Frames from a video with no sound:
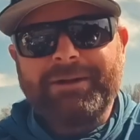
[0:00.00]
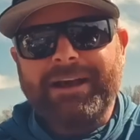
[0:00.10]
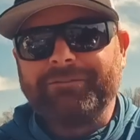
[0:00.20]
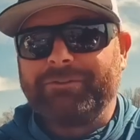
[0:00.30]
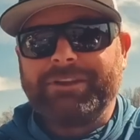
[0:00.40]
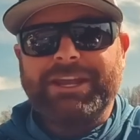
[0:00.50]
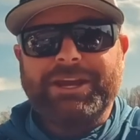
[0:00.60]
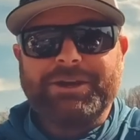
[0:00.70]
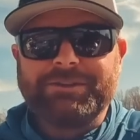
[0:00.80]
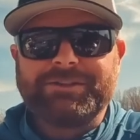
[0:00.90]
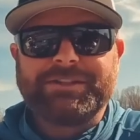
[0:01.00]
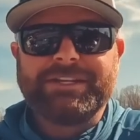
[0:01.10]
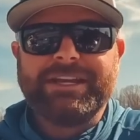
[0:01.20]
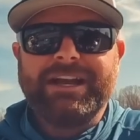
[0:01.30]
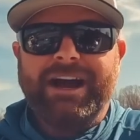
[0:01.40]
around for years.
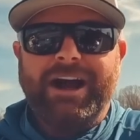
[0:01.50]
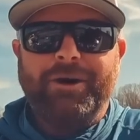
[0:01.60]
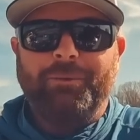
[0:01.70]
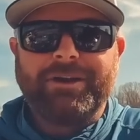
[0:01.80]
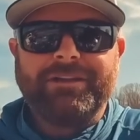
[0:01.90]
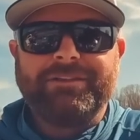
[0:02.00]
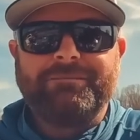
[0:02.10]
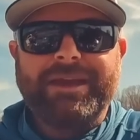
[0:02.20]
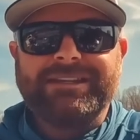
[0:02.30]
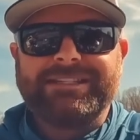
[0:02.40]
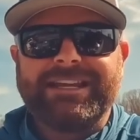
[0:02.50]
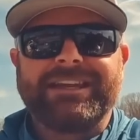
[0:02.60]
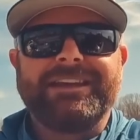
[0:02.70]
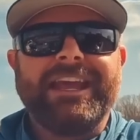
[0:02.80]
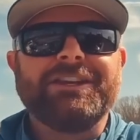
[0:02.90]
Uh, one of the
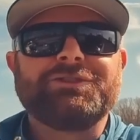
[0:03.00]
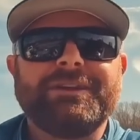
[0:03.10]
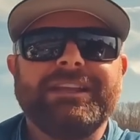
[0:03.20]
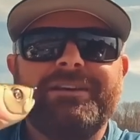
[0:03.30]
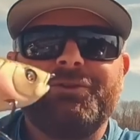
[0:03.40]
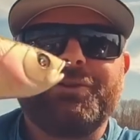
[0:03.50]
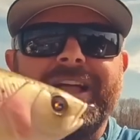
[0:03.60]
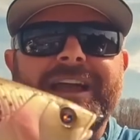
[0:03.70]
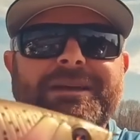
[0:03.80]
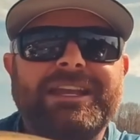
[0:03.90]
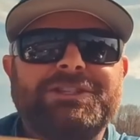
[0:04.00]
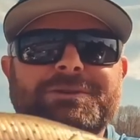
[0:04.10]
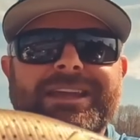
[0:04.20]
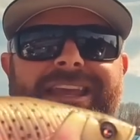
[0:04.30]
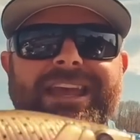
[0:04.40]
basic entry-level glide baits you
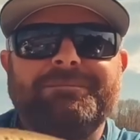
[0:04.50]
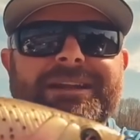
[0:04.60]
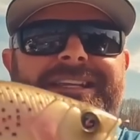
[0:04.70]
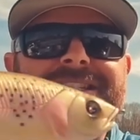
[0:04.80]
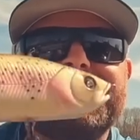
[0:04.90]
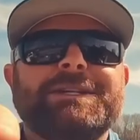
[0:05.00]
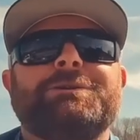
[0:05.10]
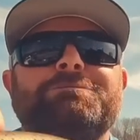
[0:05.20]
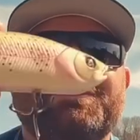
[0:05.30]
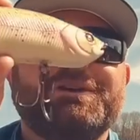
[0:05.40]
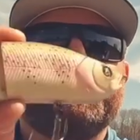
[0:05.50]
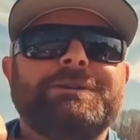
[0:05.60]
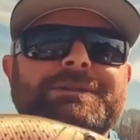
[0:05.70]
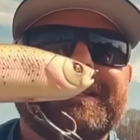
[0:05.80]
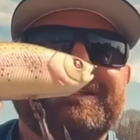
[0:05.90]
can get, but it still
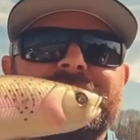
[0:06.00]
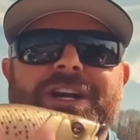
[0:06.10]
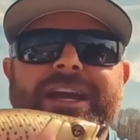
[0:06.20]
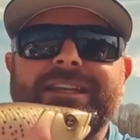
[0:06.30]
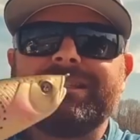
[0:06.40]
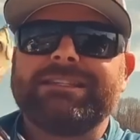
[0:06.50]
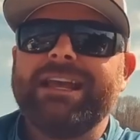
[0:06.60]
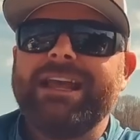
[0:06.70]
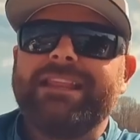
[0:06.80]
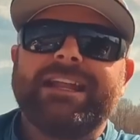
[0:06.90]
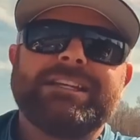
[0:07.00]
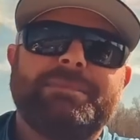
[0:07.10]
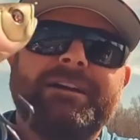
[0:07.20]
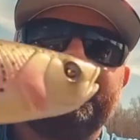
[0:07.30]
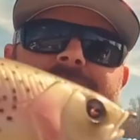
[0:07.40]
produces giants. That is
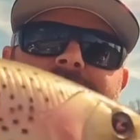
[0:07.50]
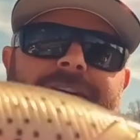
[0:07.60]
by far